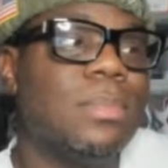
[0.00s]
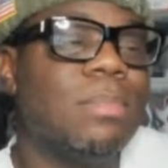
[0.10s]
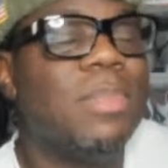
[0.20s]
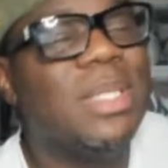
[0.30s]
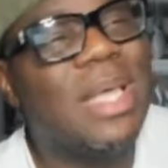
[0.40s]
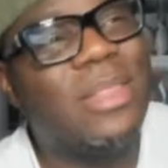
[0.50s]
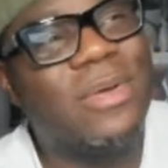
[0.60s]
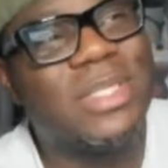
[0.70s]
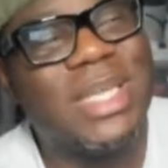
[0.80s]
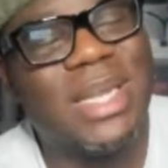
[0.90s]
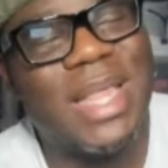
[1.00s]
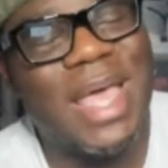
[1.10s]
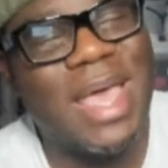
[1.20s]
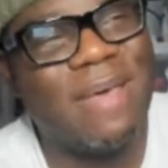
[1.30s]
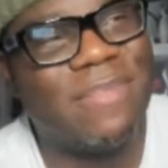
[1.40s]
but damn, they're 10 and a
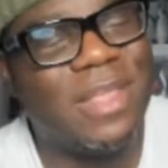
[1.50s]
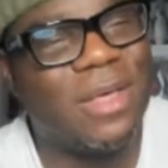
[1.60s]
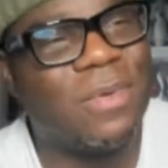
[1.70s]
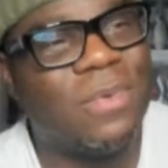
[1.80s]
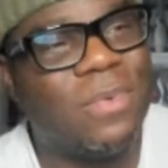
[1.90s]
half though.